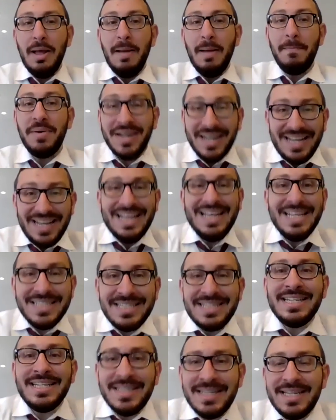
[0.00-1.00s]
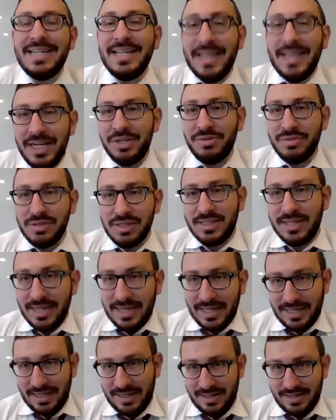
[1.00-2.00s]
But isn't it
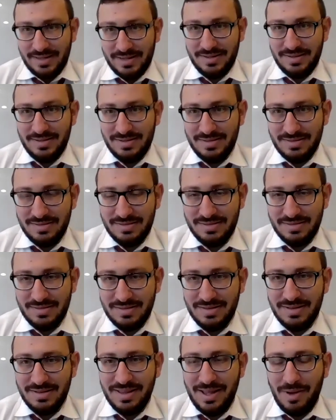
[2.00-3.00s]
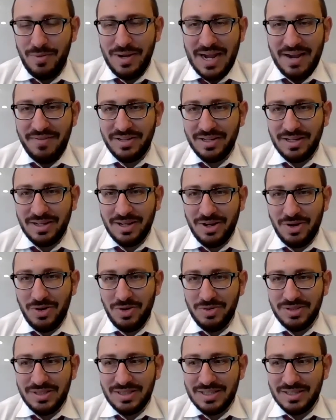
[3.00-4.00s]
interesting that we have to go
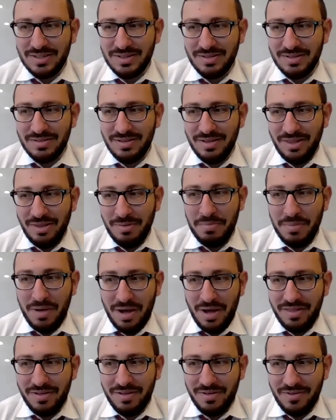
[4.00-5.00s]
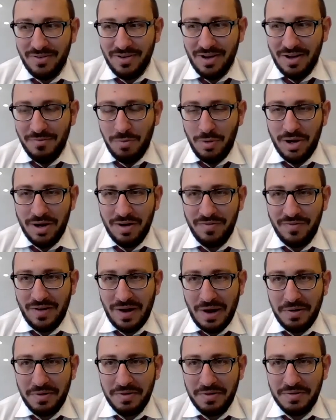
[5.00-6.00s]
to the mother of one of
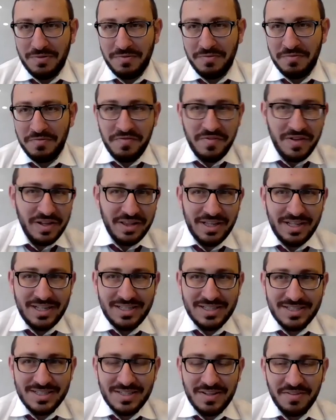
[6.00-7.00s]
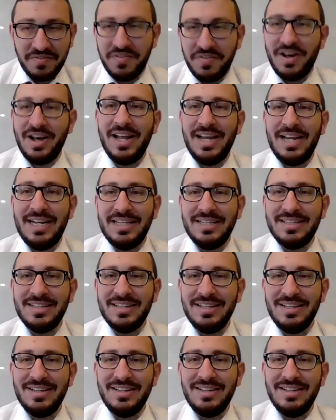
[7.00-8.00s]
our villains to find
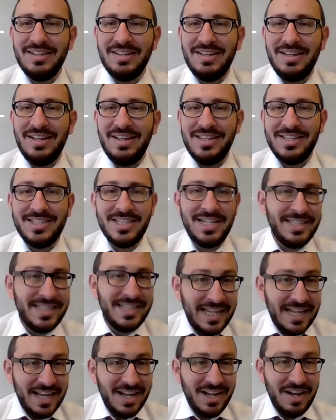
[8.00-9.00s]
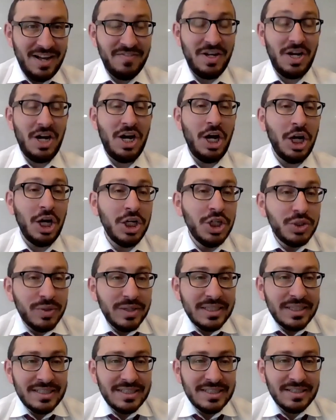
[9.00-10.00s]
this idea of a hundred,
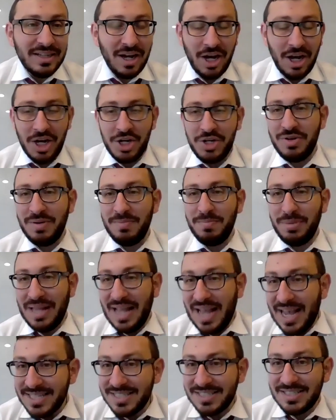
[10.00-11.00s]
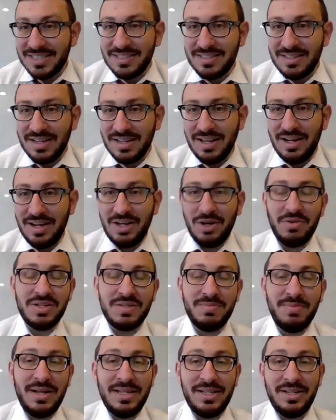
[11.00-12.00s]
hundred blasts
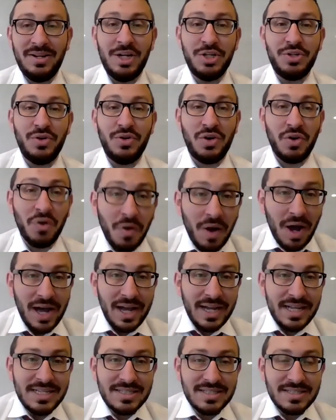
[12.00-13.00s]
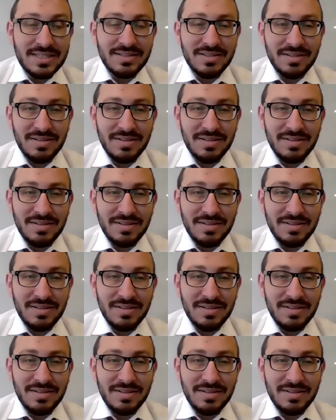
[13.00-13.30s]
corresponding to hundred cries?